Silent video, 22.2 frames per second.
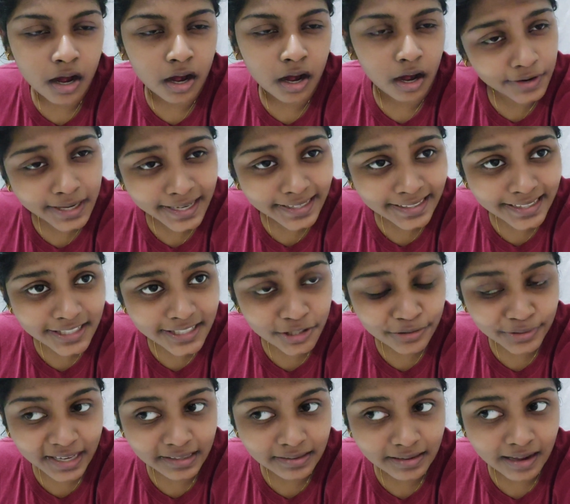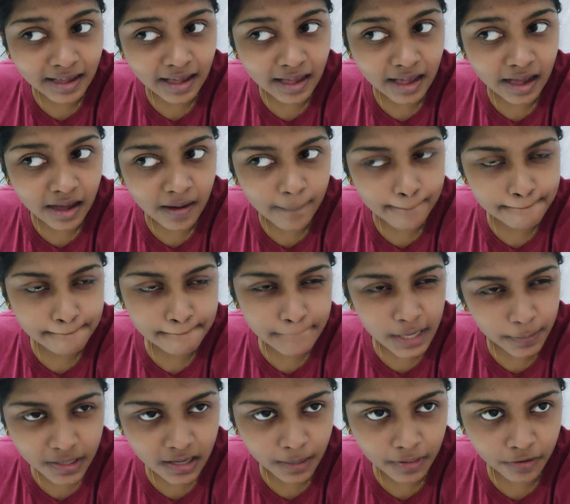hour at least to do that.
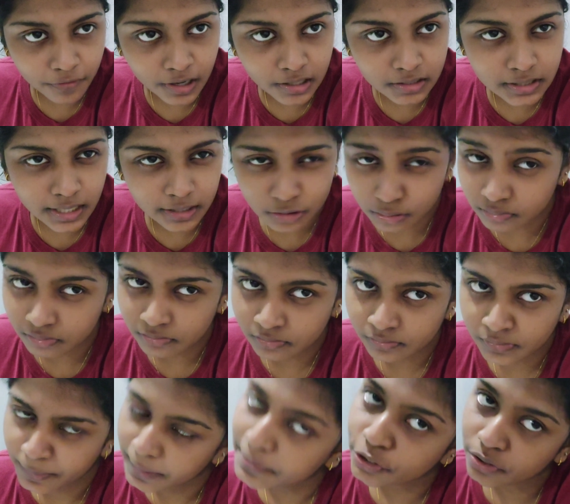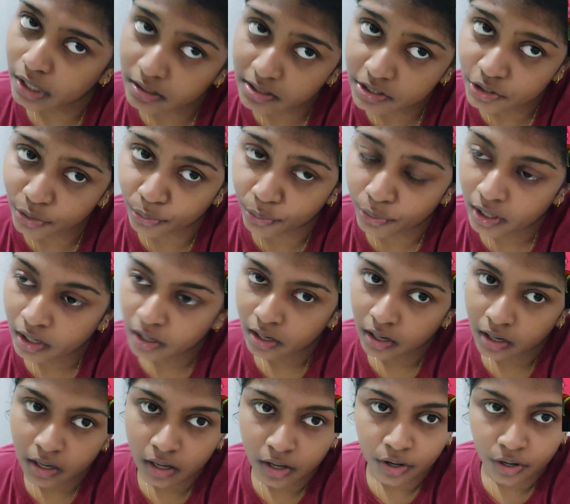Maybe a couple of hours, like maybe two hours. So,
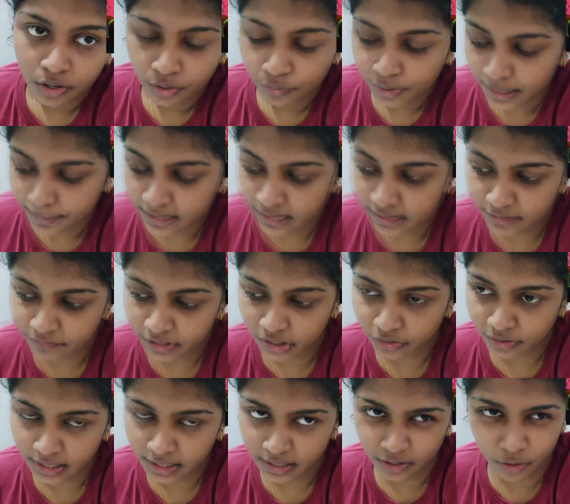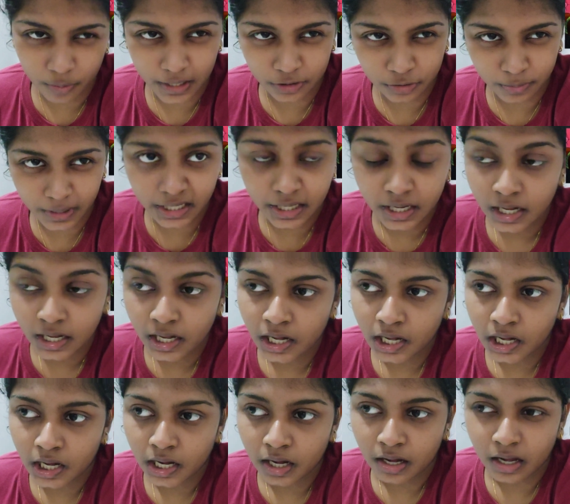so when I'm done with all that and go back to bed,
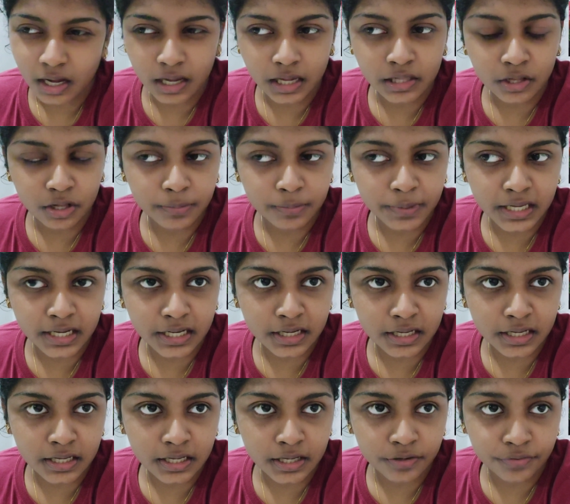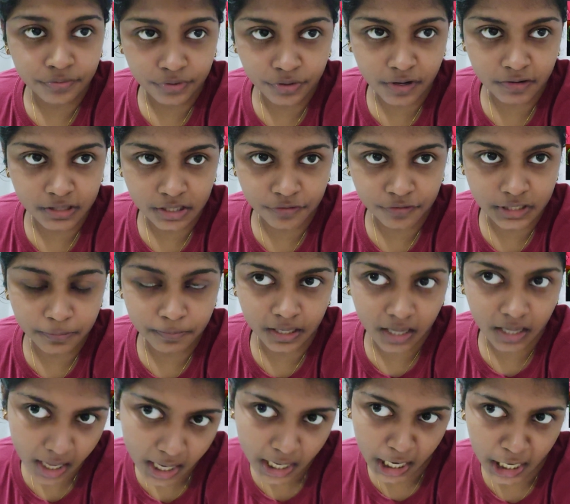I'll only be getting a few hours of sleep
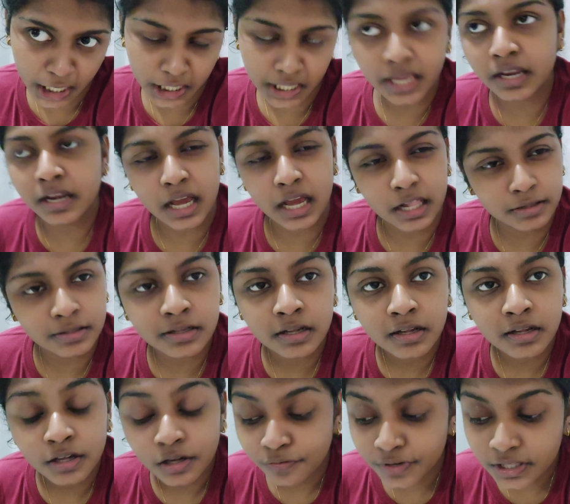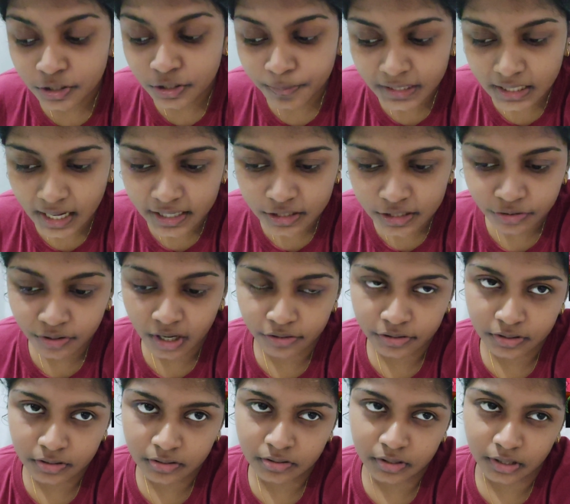again and then I'll he was super tired throughout
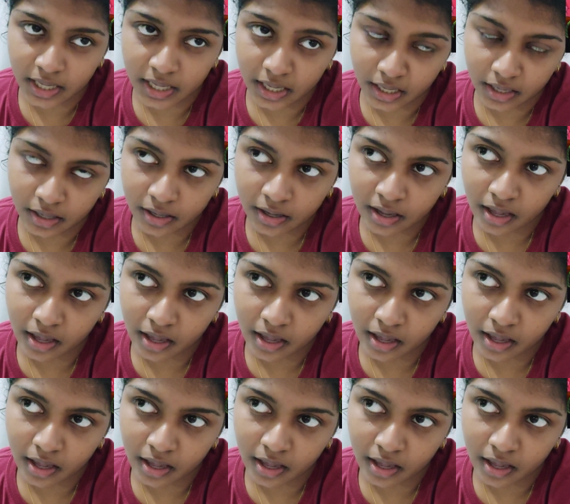the day